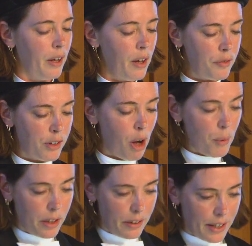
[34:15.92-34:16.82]
A
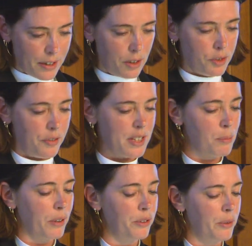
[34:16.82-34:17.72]
phenomenon that is
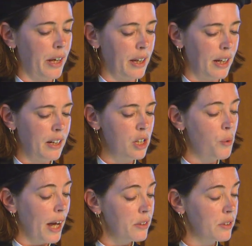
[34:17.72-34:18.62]
visible today in the
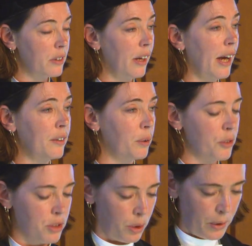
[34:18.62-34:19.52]
US and
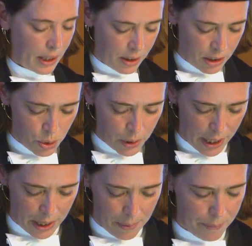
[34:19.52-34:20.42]
also in the
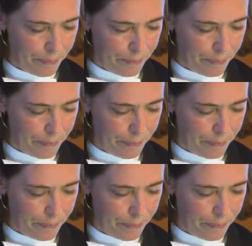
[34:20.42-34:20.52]
UK.